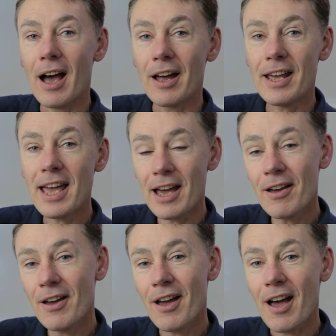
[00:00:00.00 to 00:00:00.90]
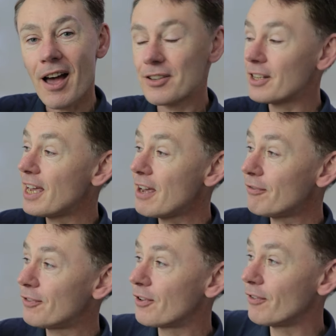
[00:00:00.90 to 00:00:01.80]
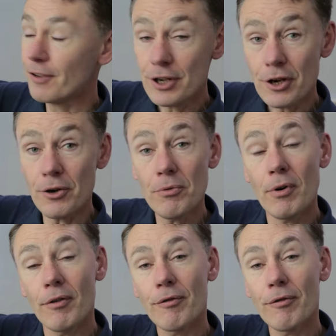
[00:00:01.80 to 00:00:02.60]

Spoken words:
And here, as a gift for you